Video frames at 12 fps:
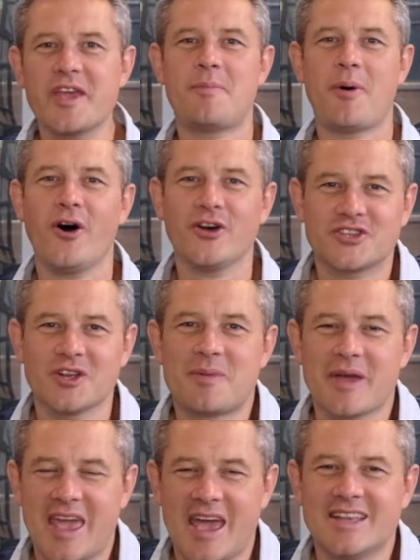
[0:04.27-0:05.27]
the Apostle
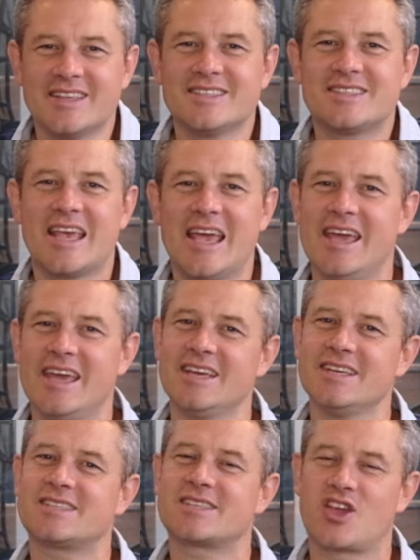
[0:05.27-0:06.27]
begins
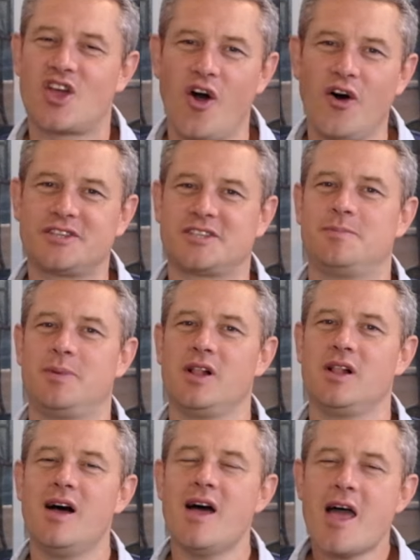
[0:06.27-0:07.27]
his
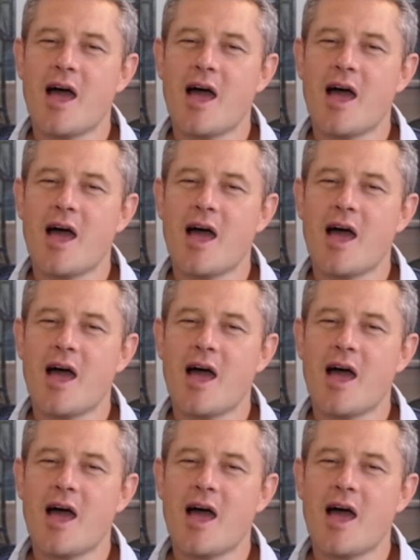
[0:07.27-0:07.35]
Gospel